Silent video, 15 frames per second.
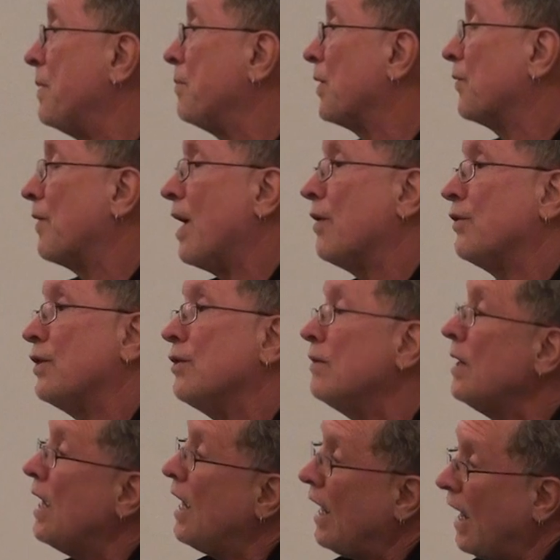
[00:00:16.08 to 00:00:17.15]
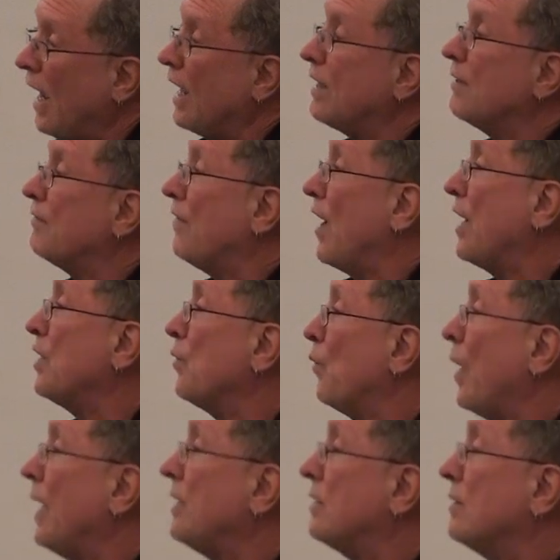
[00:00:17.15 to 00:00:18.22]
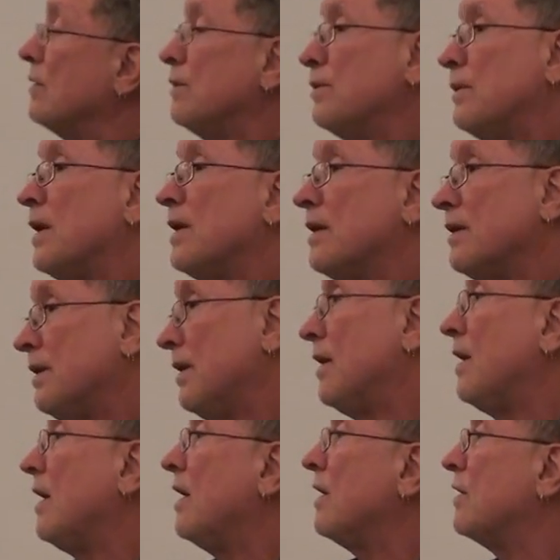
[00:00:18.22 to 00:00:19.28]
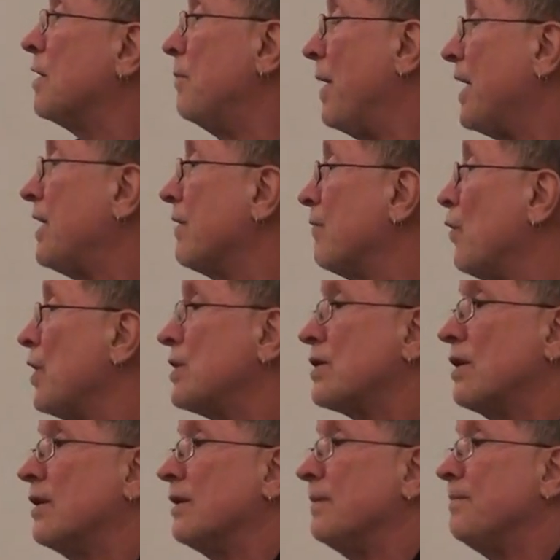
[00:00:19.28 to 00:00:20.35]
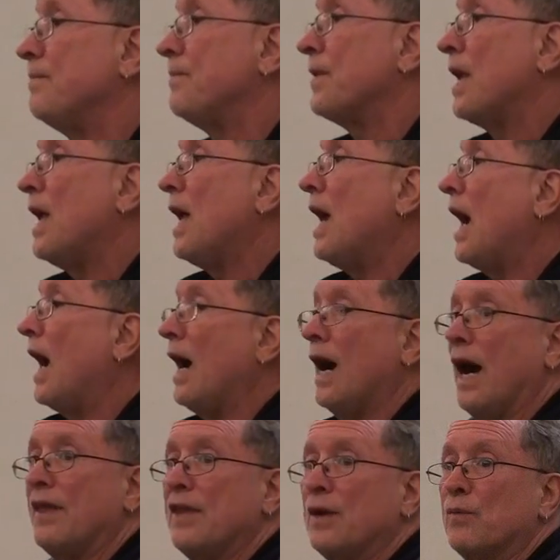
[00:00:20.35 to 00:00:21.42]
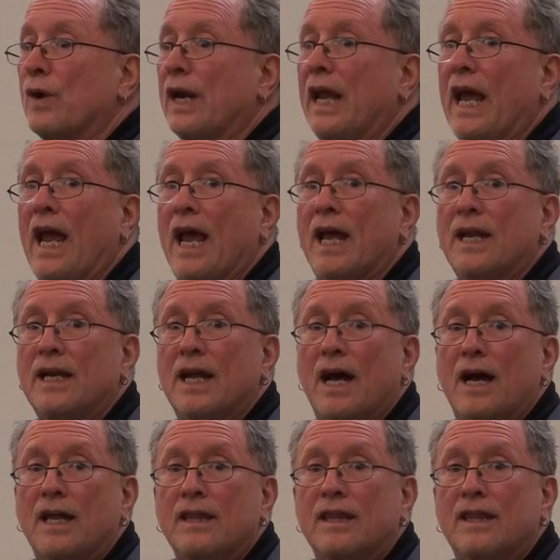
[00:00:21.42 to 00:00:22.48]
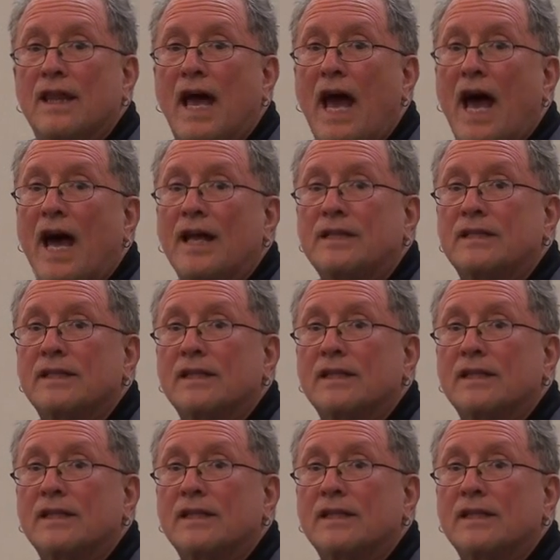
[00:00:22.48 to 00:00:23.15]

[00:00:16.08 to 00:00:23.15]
people around you and to find a way to, uh, to make your voice heard. Bill. I think are trying to